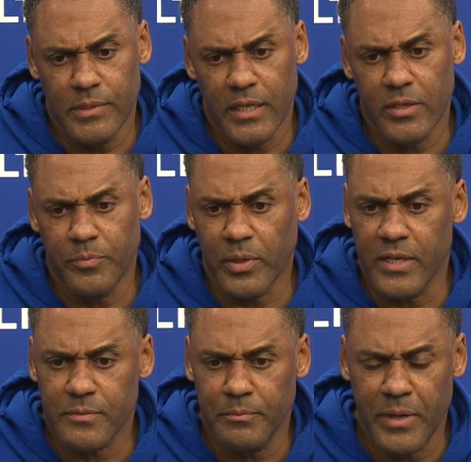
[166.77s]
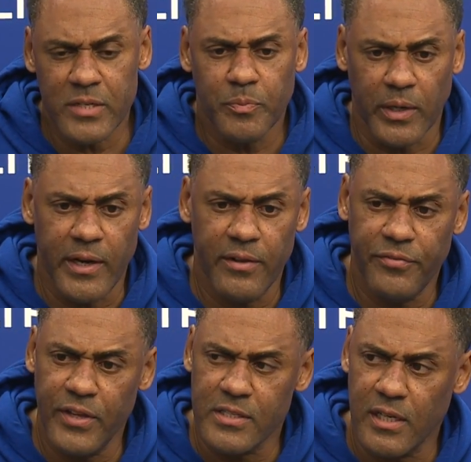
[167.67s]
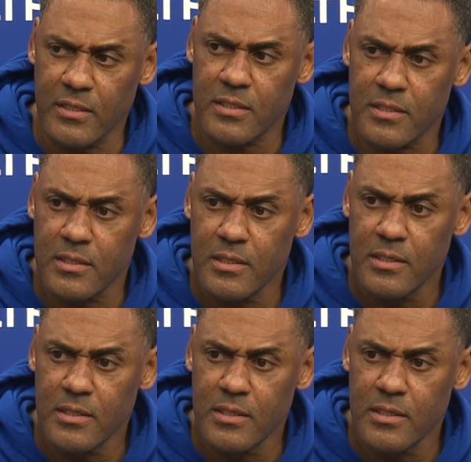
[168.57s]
get the best player that fits us